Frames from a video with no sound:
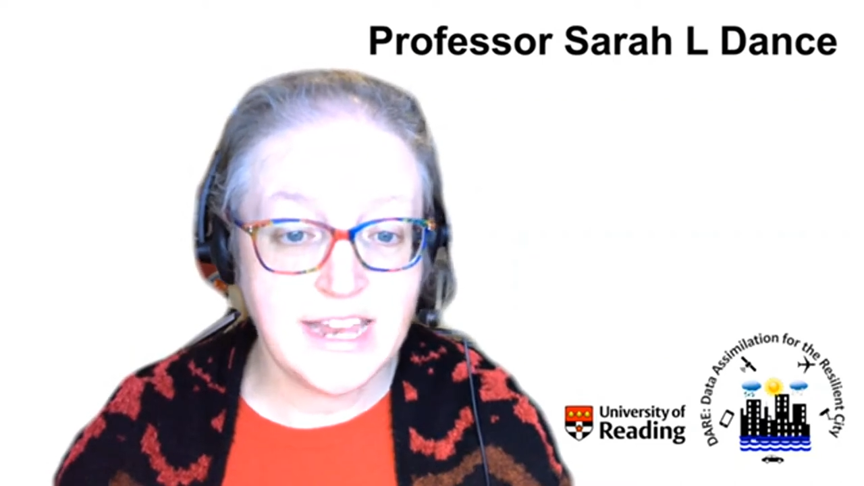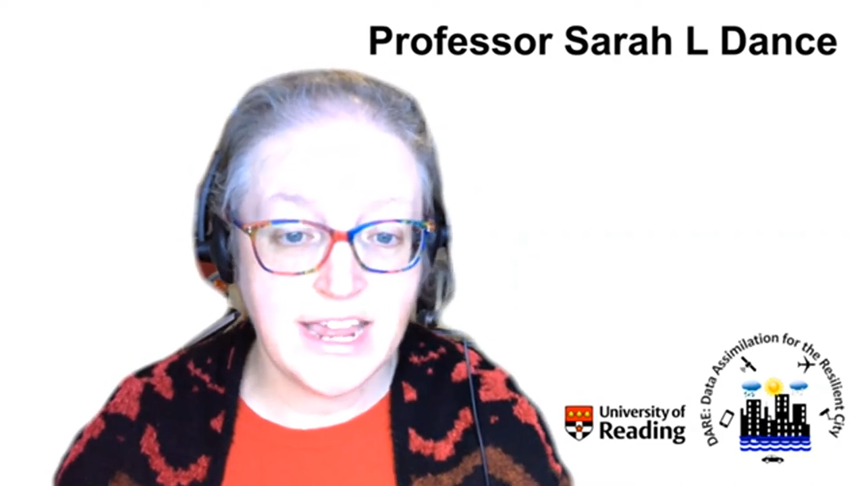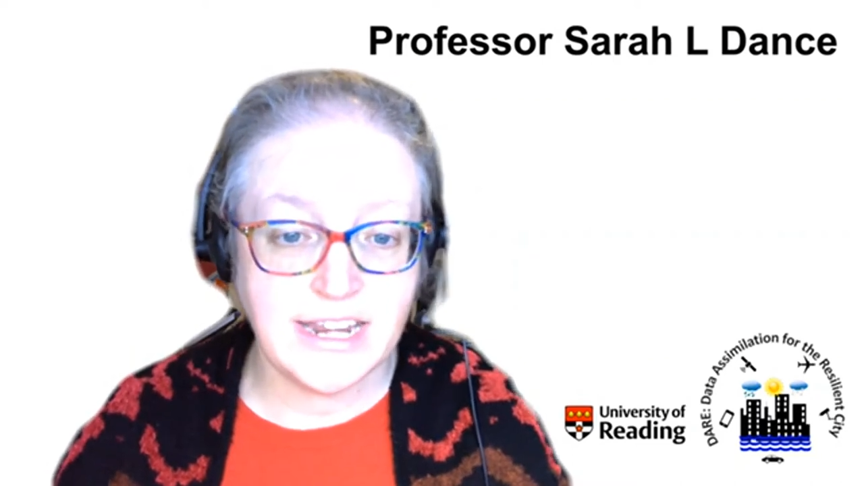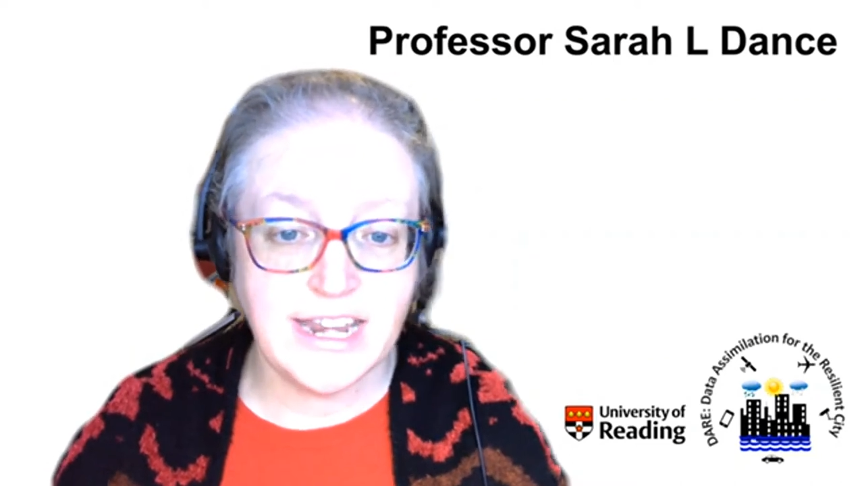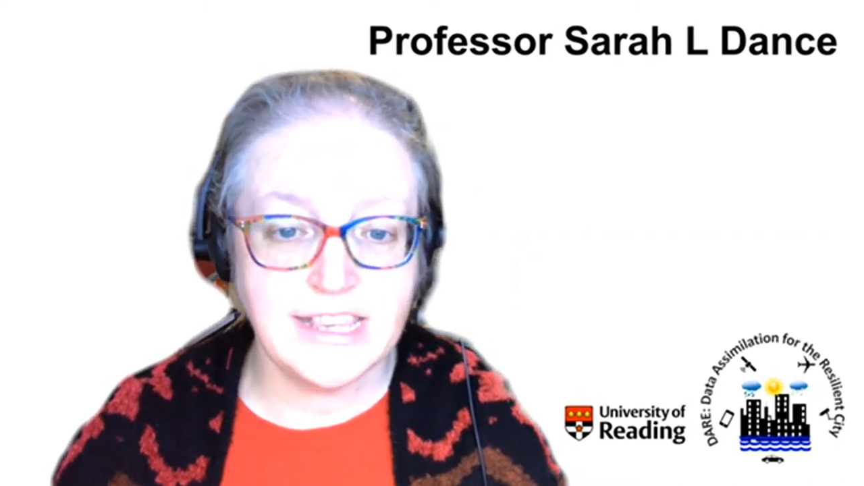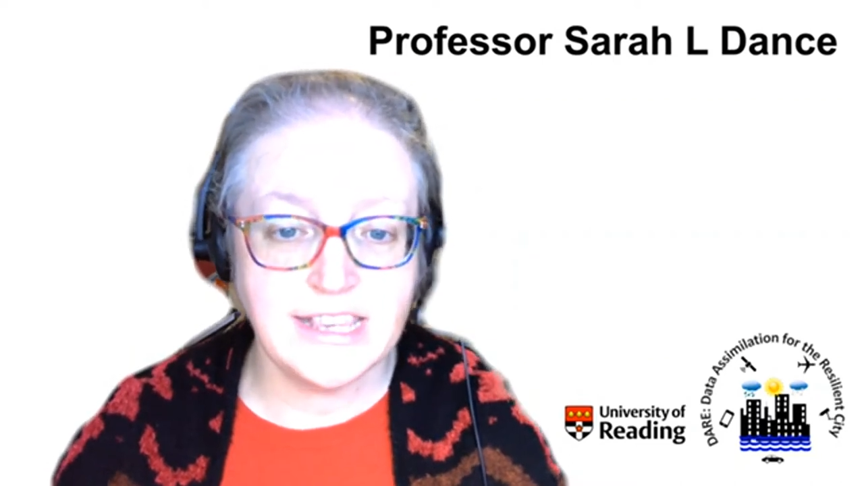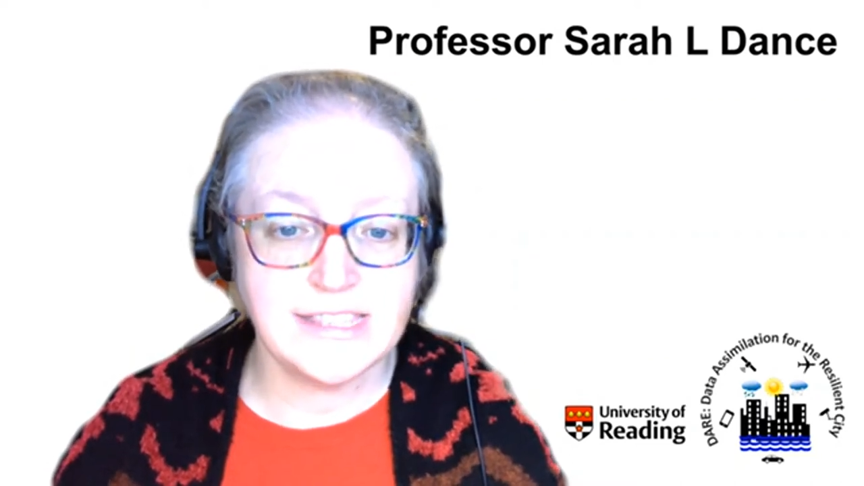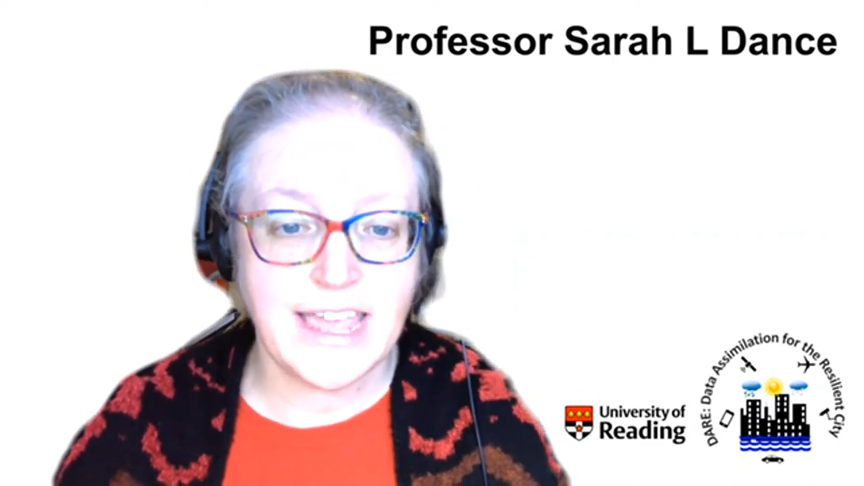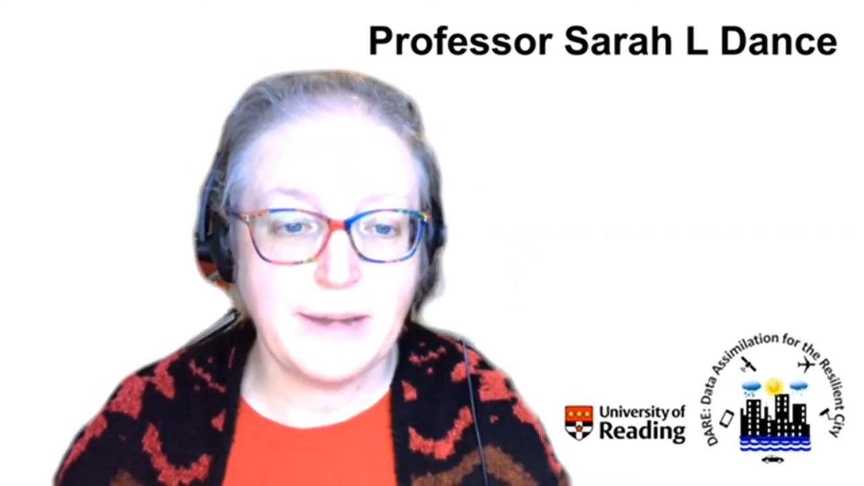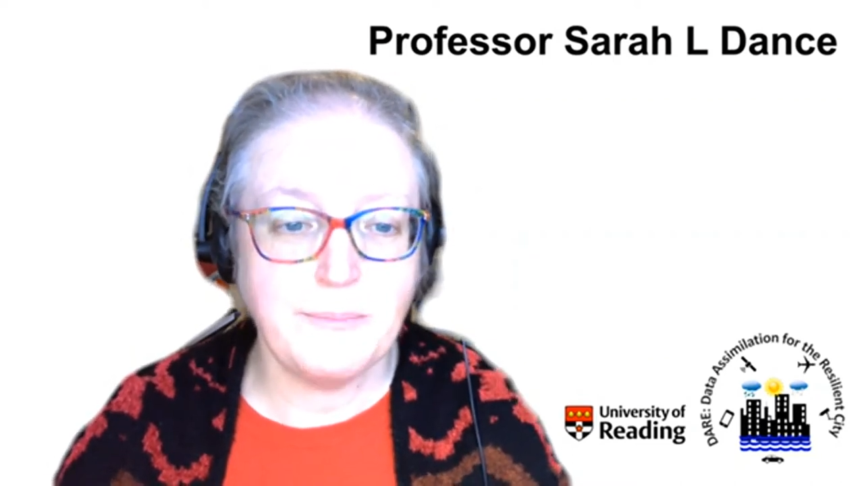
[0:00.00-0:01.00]

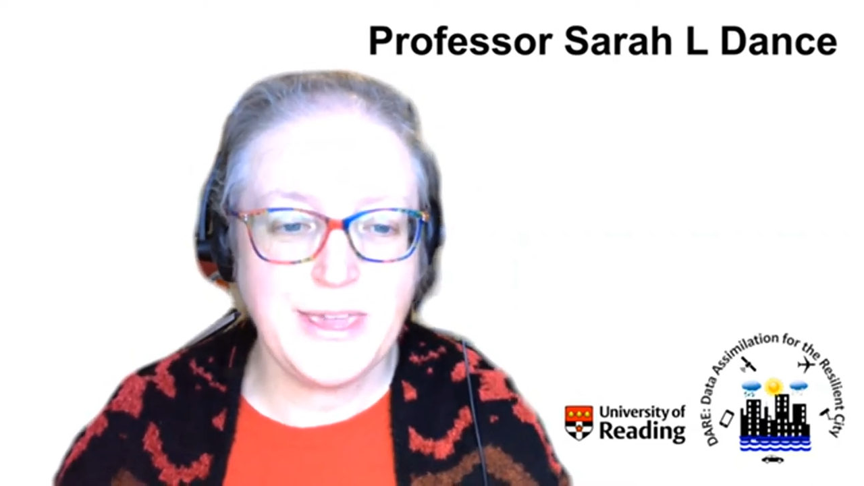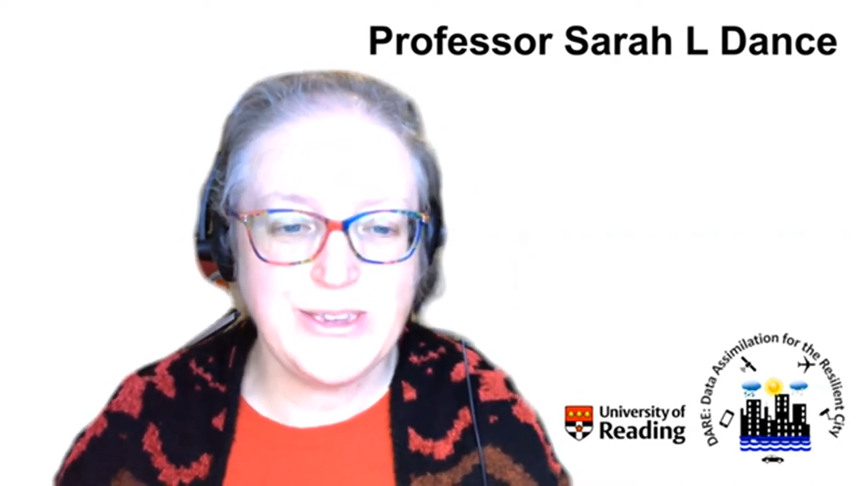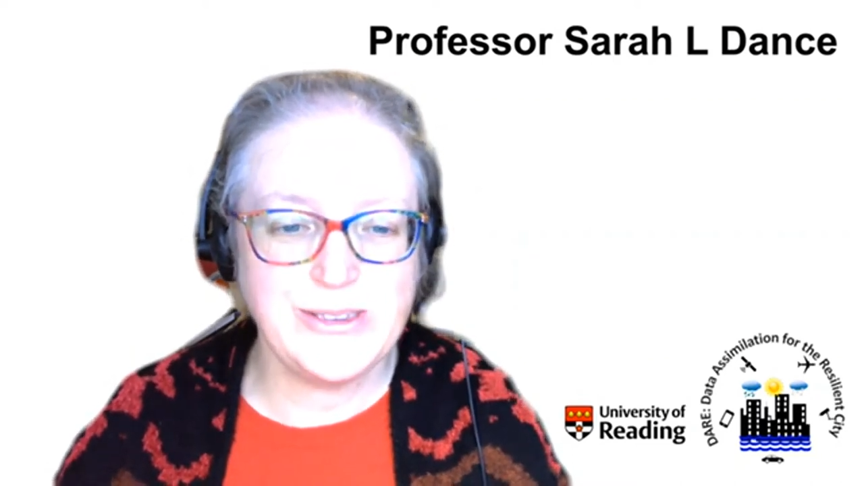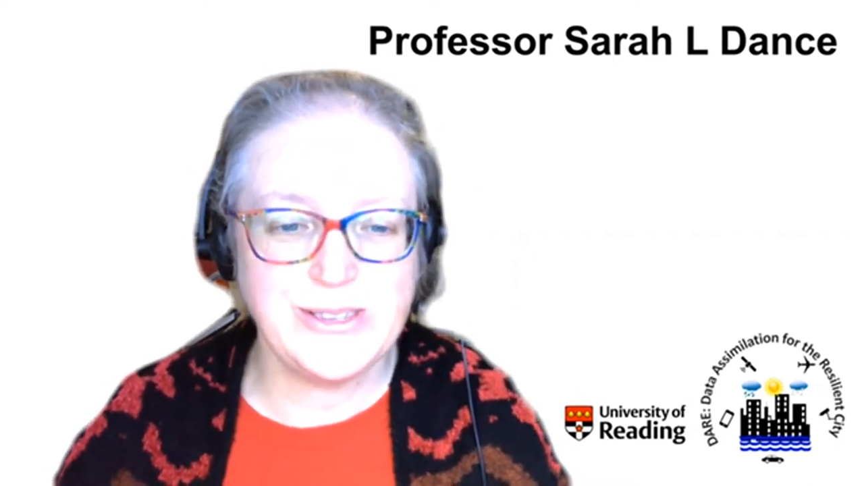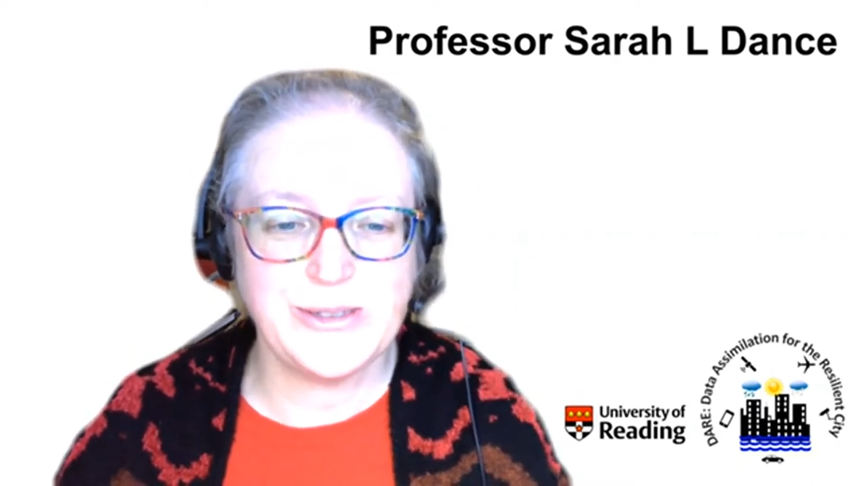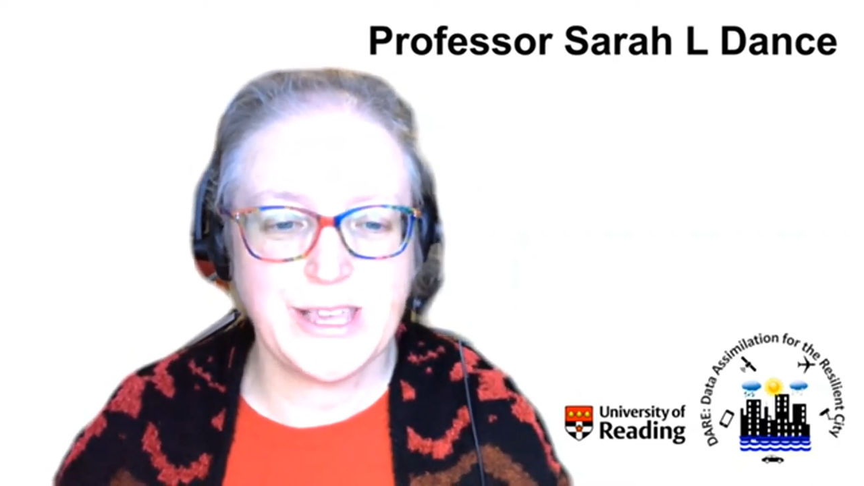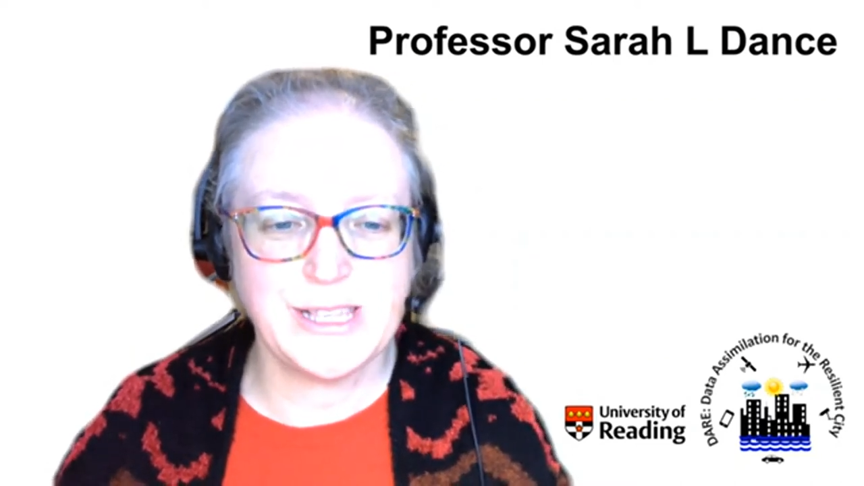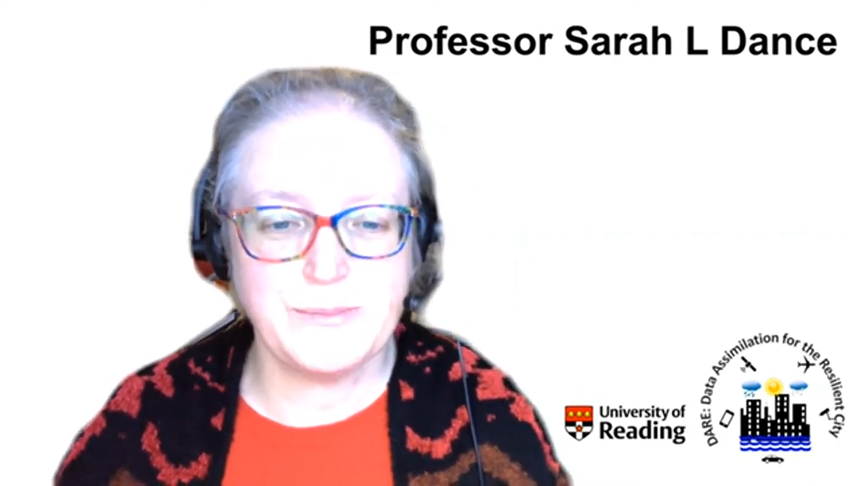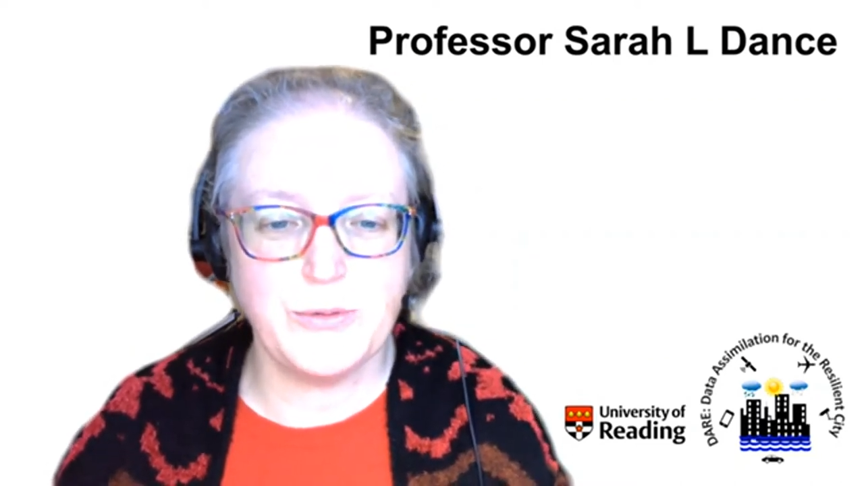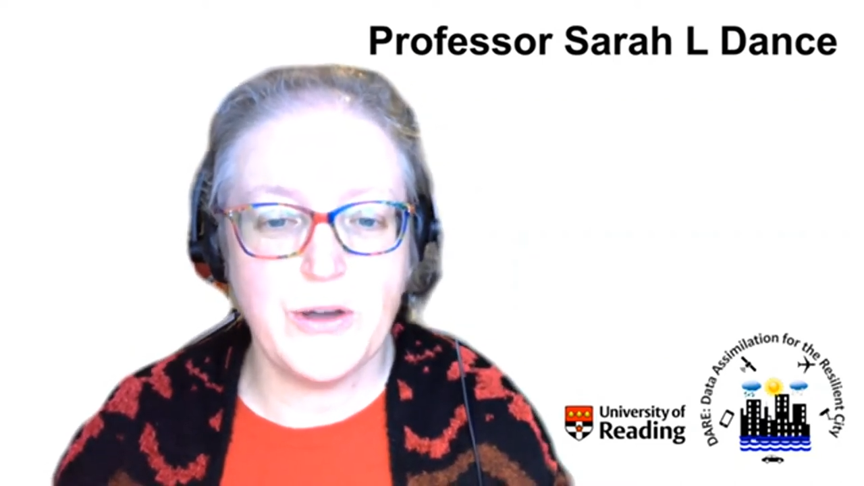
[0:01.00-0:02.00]
techniques can be used to
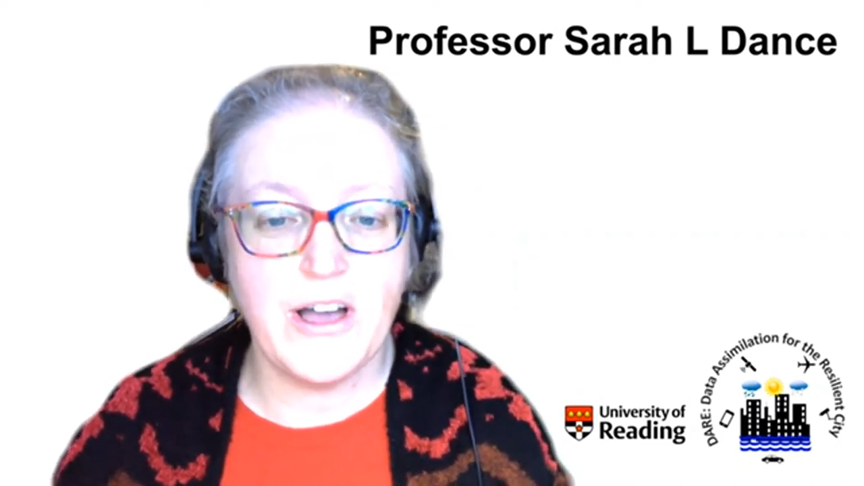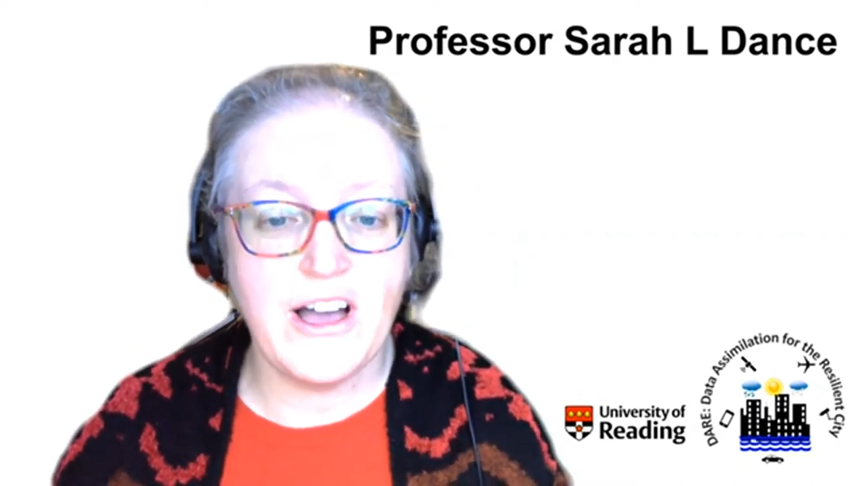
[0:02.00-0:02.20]
explore